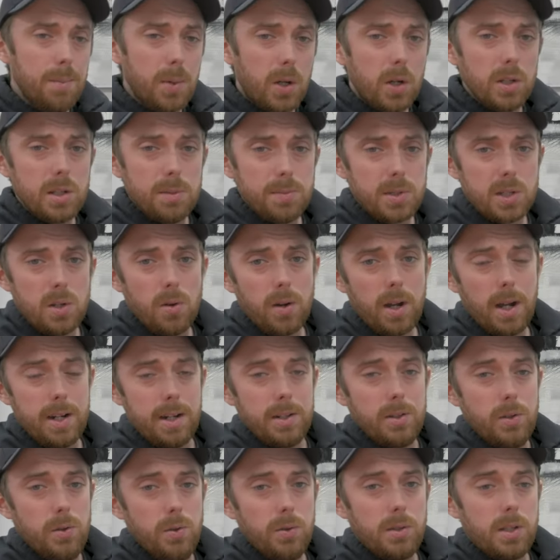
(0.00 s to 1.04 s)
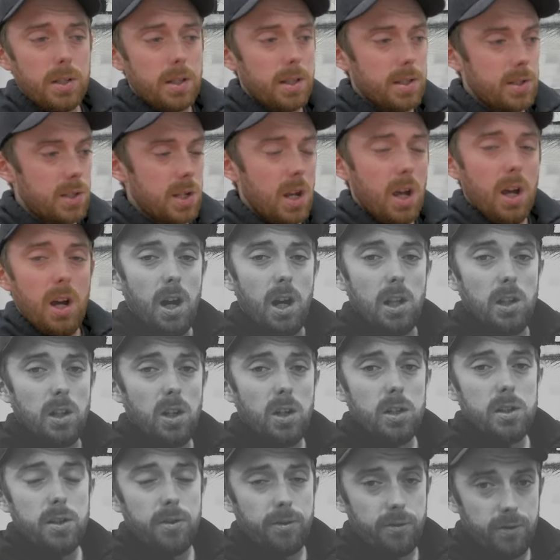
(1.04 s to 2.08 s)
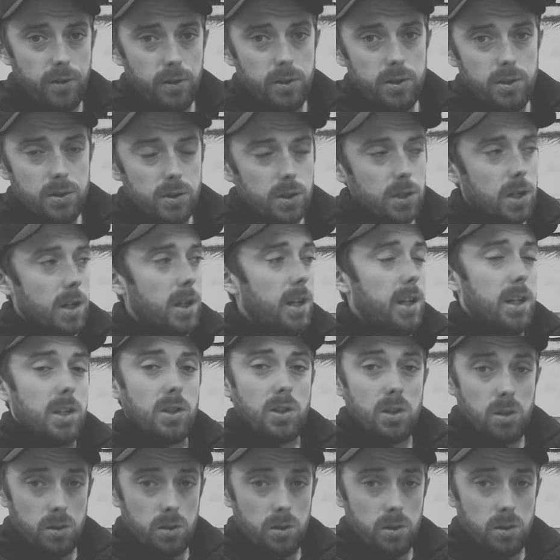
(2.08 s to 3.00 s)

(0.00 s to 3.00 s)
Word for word: And because I'm still kind of new to this, a lot of the footage is